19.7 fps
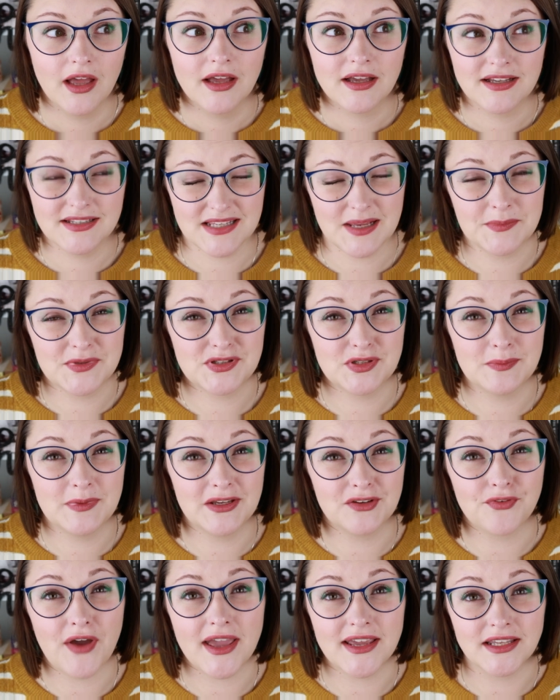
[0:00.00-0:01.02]
Because I'm assuming
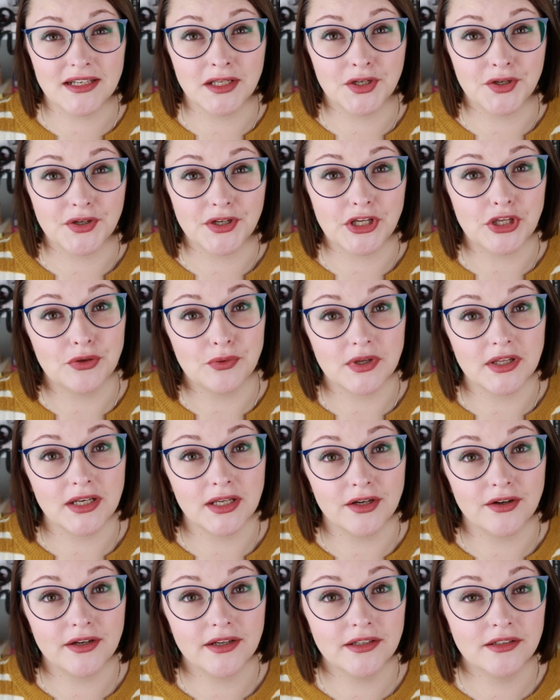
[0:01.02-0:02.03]
if I can hear it, you can
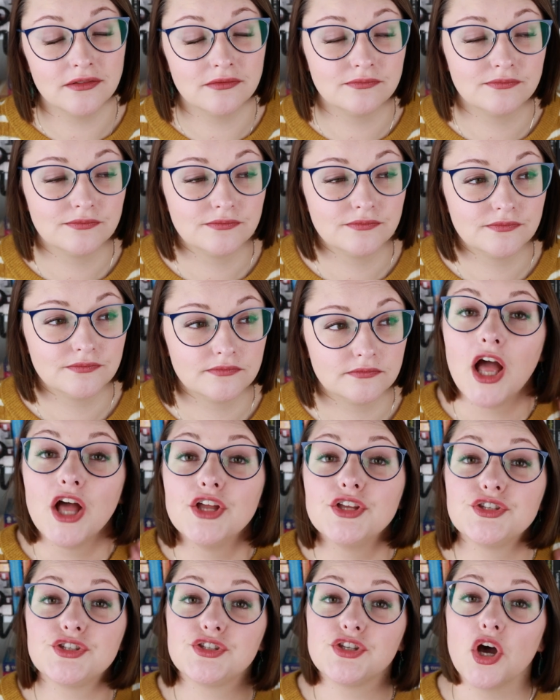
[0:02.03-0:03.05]
hear it.
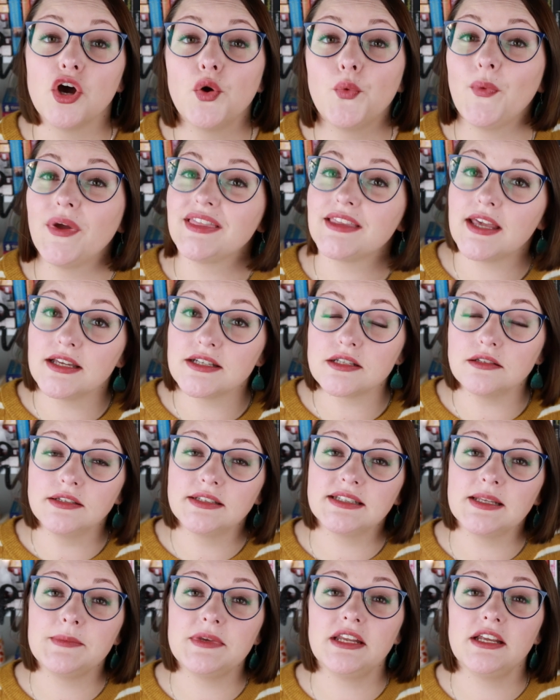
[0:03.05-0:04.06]
So with Kindle
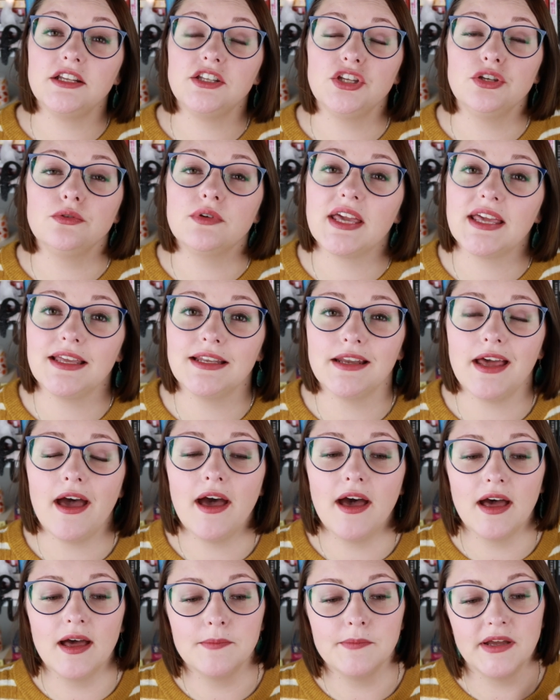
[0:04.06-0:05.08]
Unlimited, you can
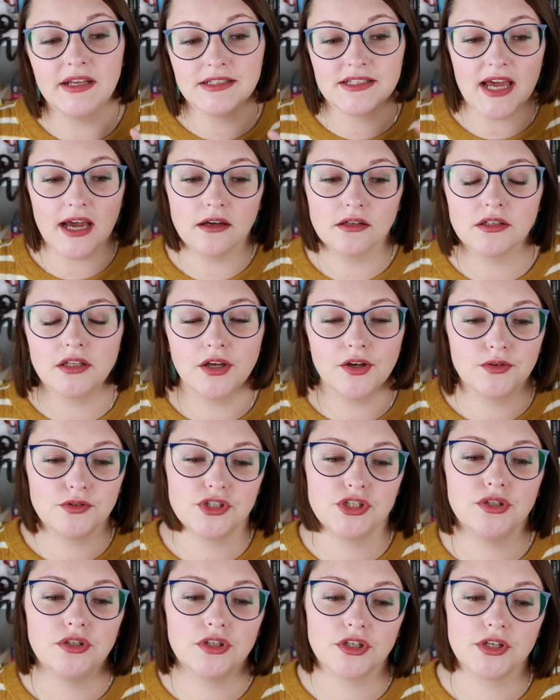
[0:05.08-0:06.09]
download
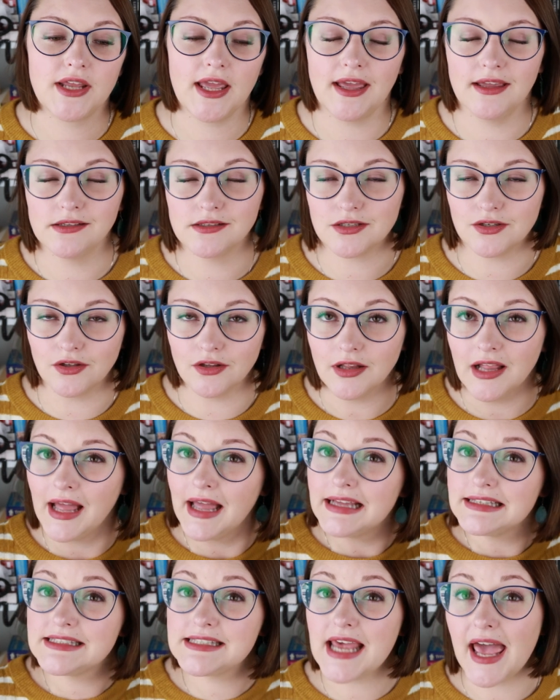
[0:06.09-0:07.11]
to your Kindle
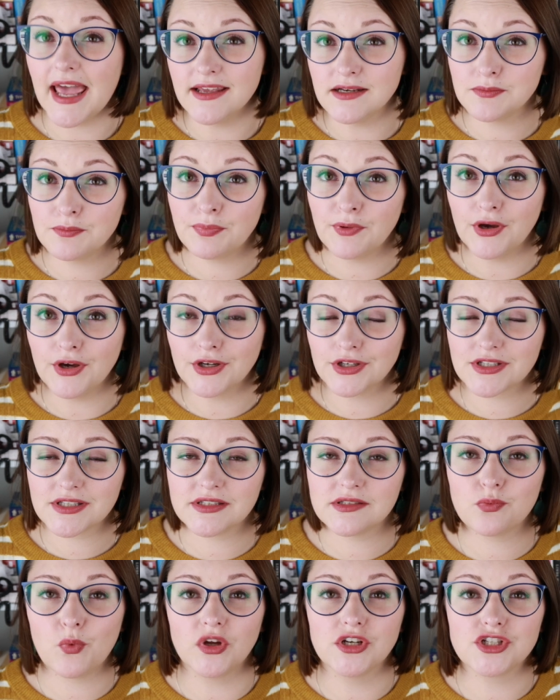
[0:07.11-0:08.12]
10
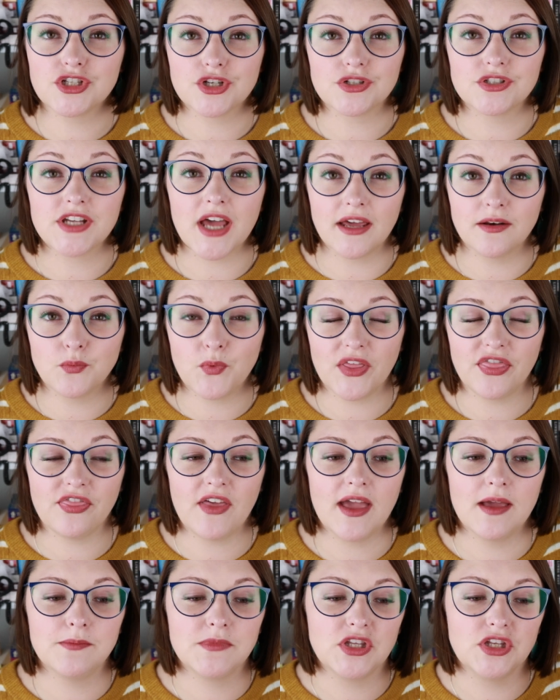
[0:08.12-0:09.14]
books. Once you're done with
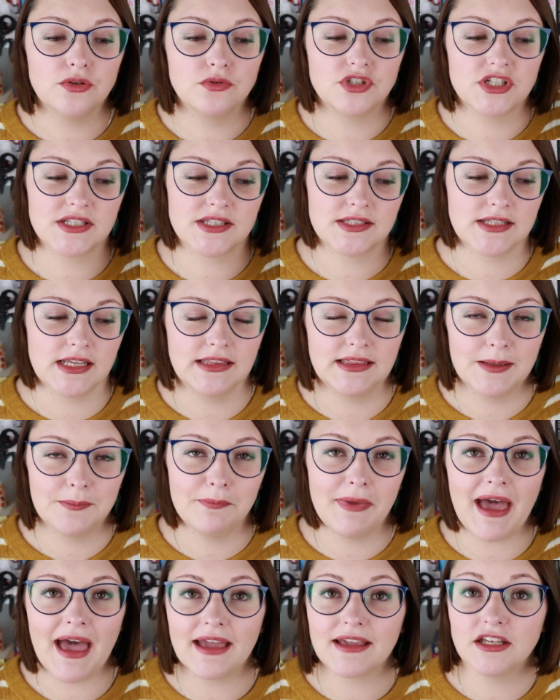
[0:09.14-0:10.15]
them, you just send them
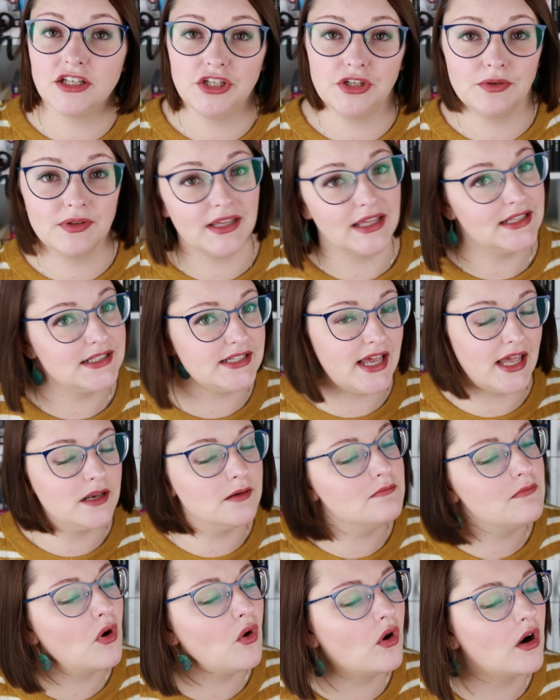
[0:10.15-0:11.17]
back and you can get
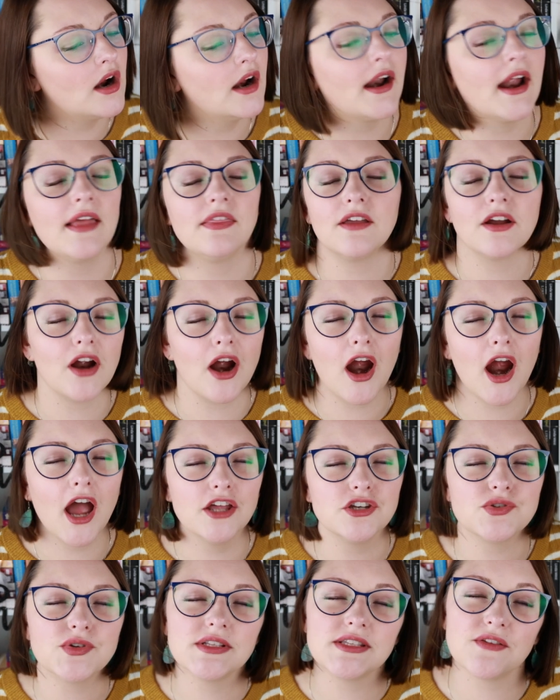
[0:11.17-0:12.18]
10 more. And there are
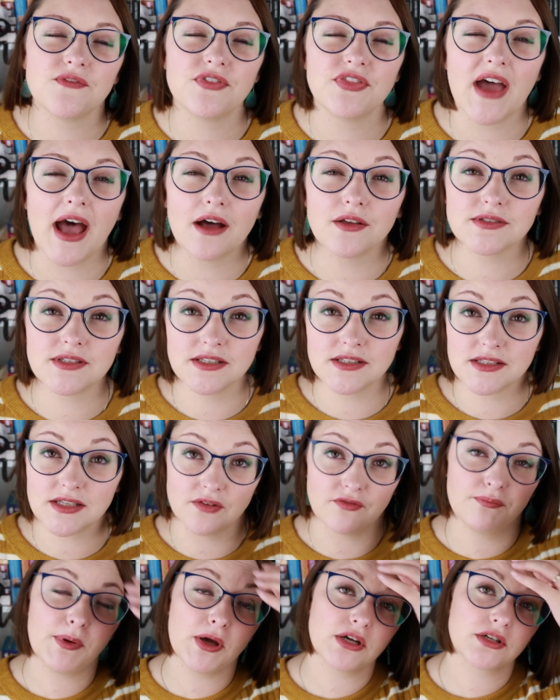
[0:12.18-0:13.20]
hundreds of thousands
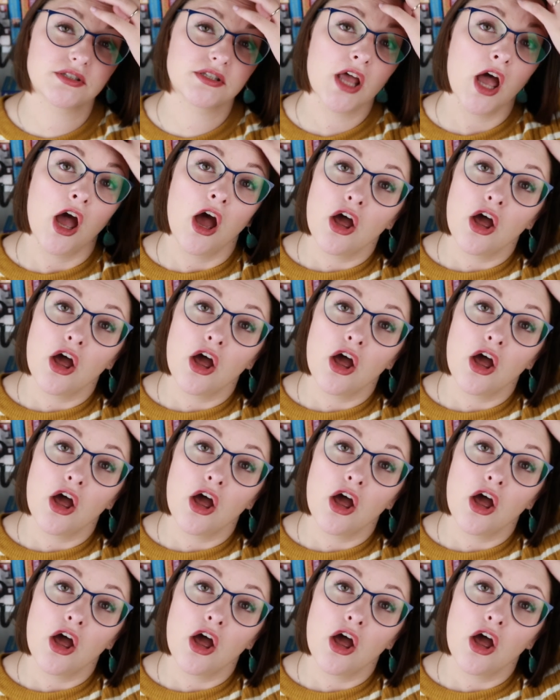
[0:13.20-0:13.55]
of books